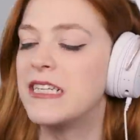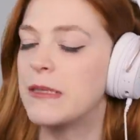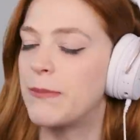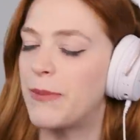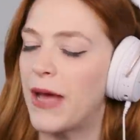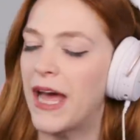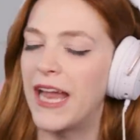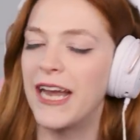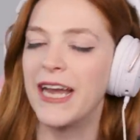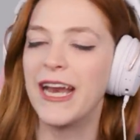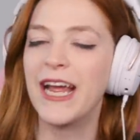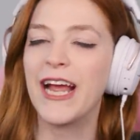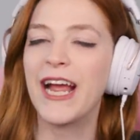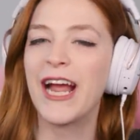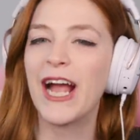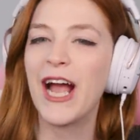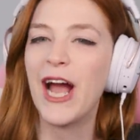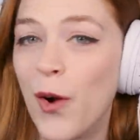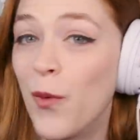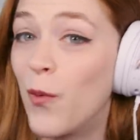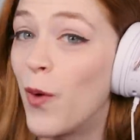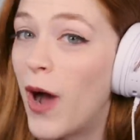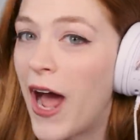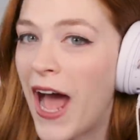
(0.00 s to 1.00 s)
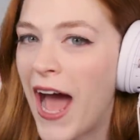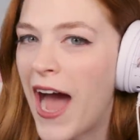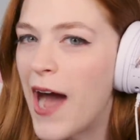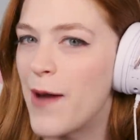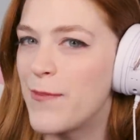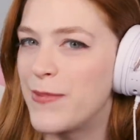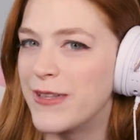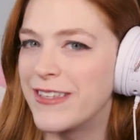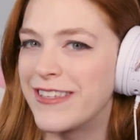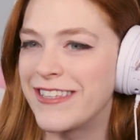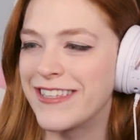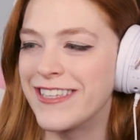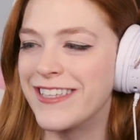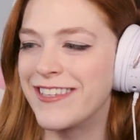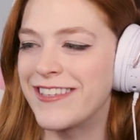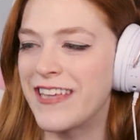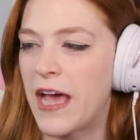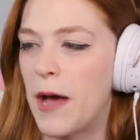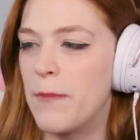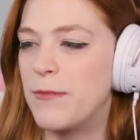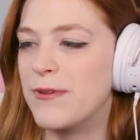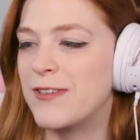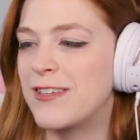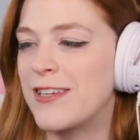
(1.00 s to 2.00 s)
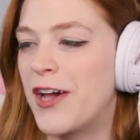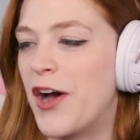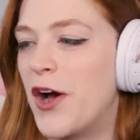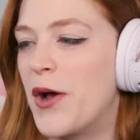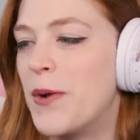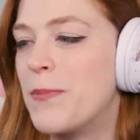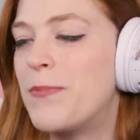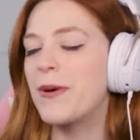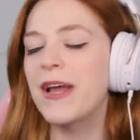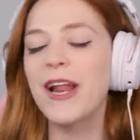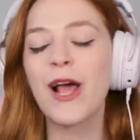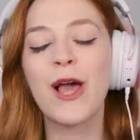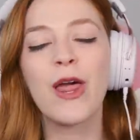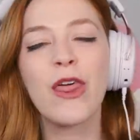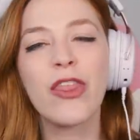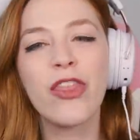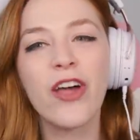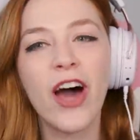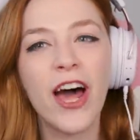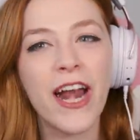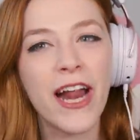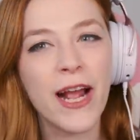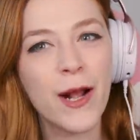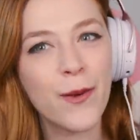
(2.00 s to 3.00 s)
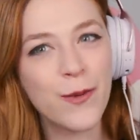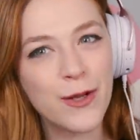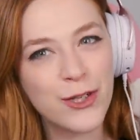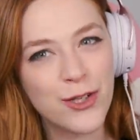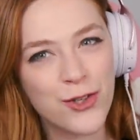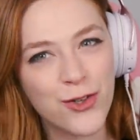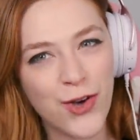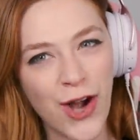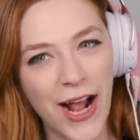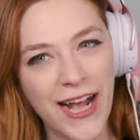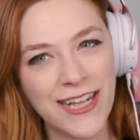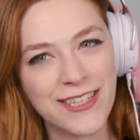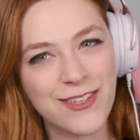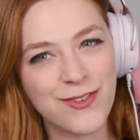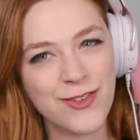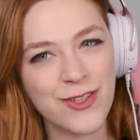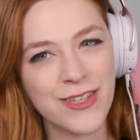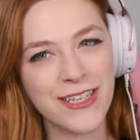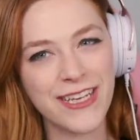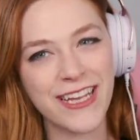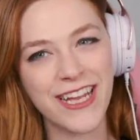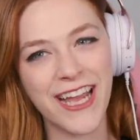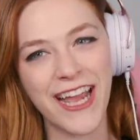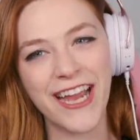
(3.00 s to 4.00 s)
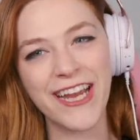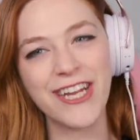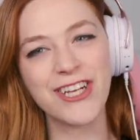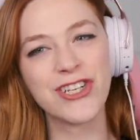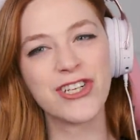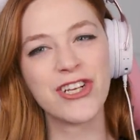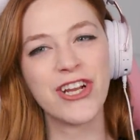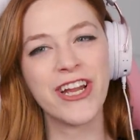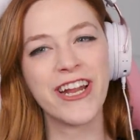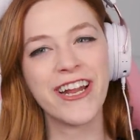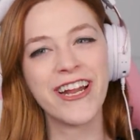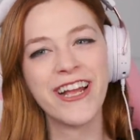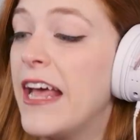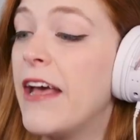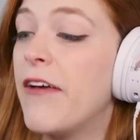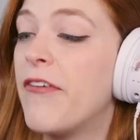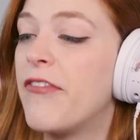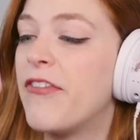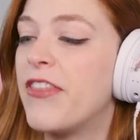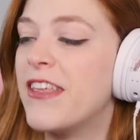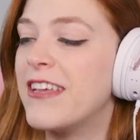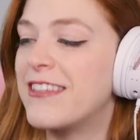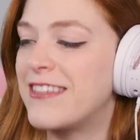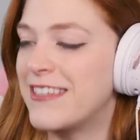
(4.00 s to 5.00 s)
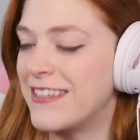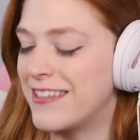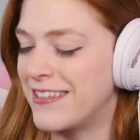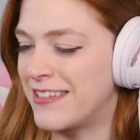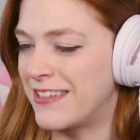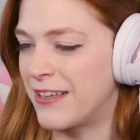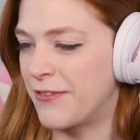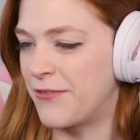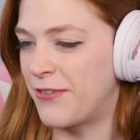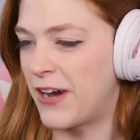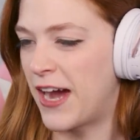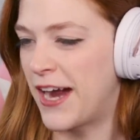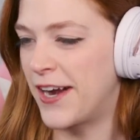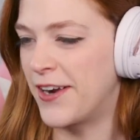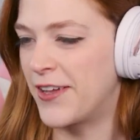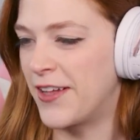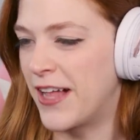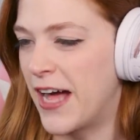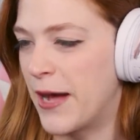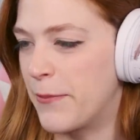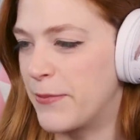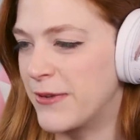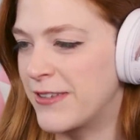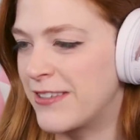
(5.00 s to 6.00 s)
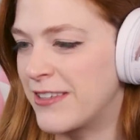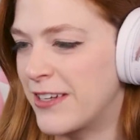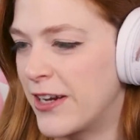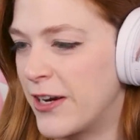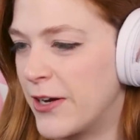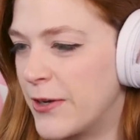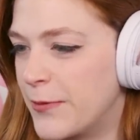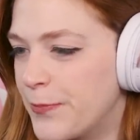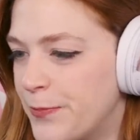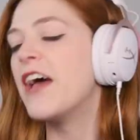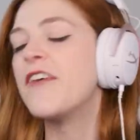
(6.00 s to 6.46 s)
depending on what happens in this episode, but I thought I would dress for the occasion if this is the final episode.